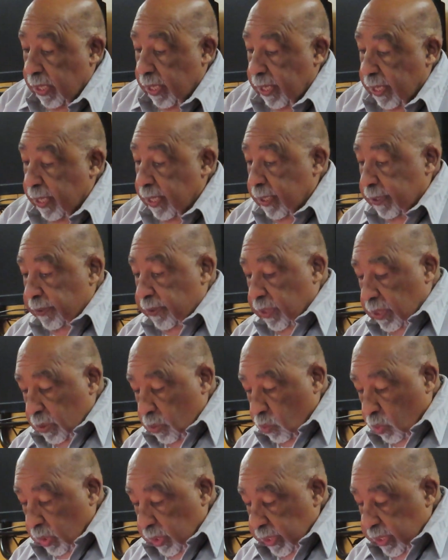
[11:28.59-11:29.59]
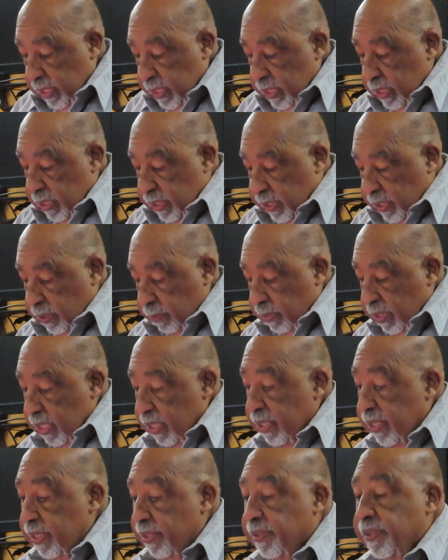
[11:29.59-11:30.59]
uh, done what needs to be
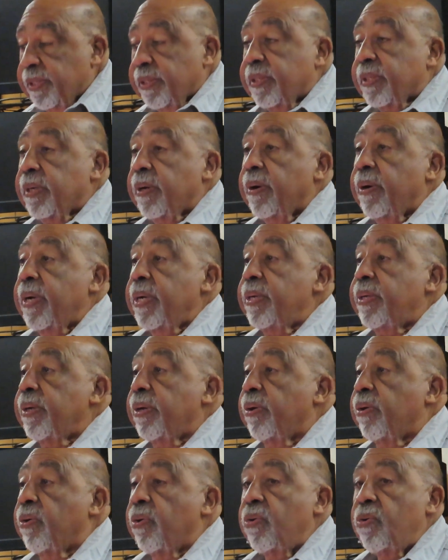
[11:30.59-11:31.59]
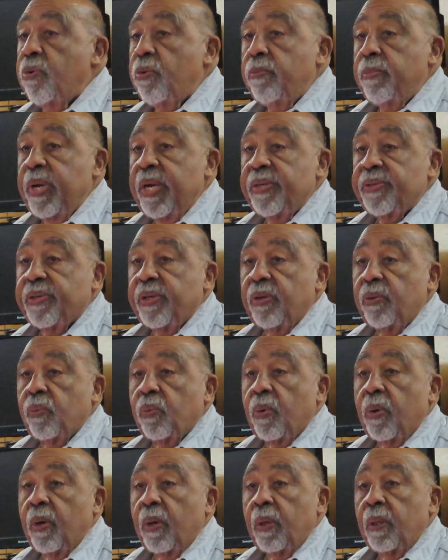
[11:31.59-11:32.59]
necessary to groom, as it
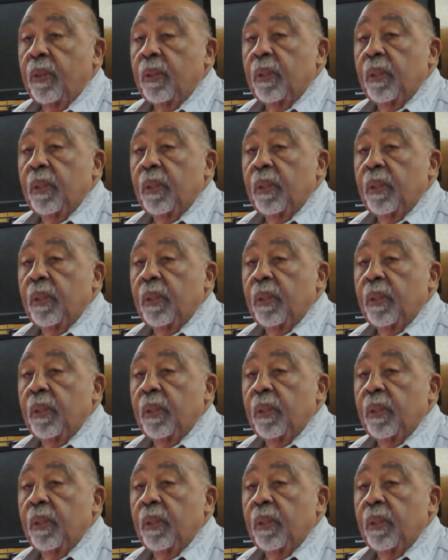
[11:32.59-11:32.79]
were,